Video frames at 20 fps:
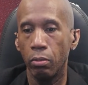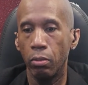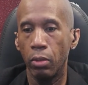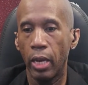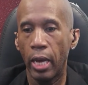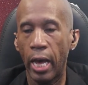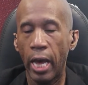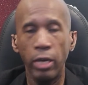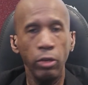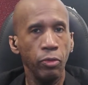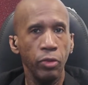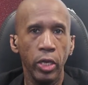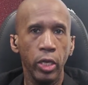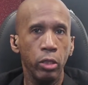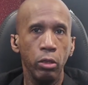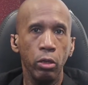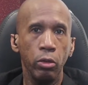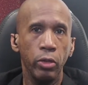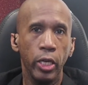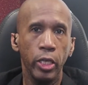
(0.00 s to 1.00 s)
I don't think
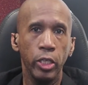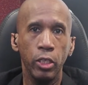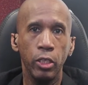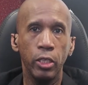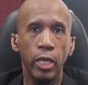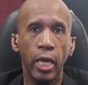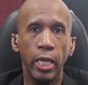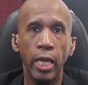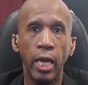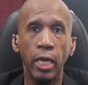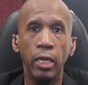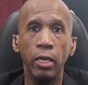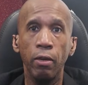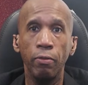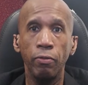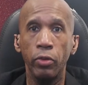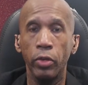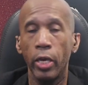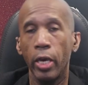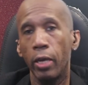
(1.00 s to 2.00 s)
no nation is at that
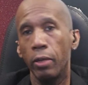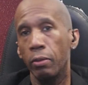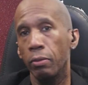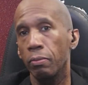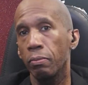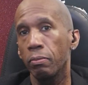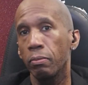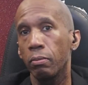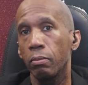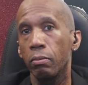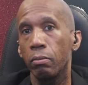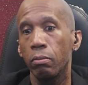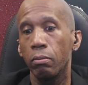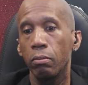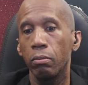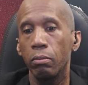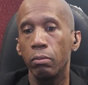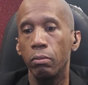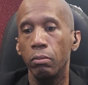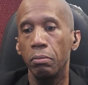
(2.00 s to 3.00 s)
level yet.
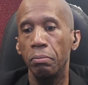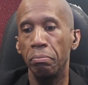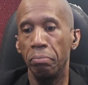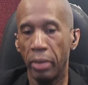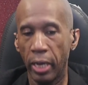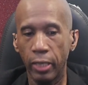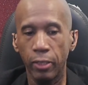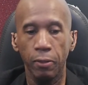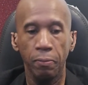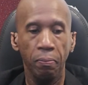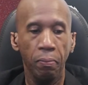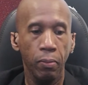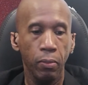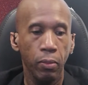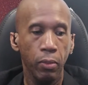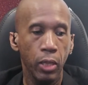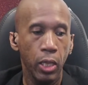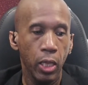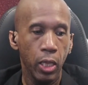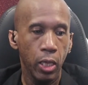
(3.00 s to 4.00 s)
But
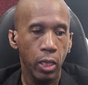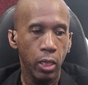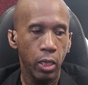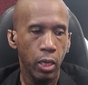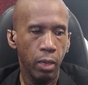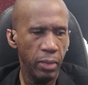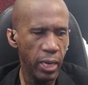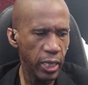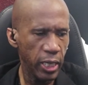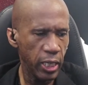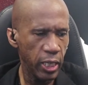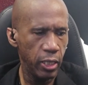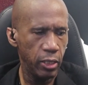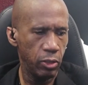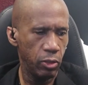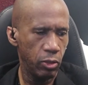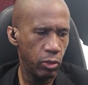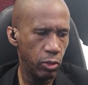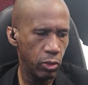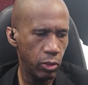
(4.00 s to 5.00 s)
I'm lucky
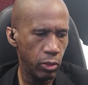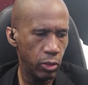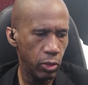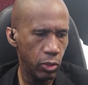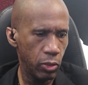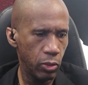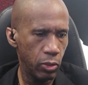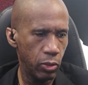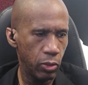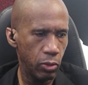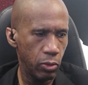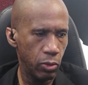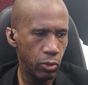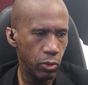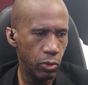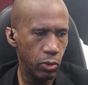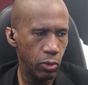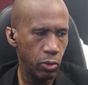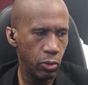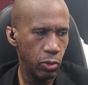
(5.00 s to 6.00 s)

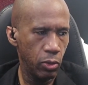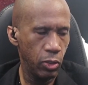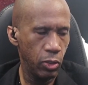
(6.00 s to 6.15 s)
to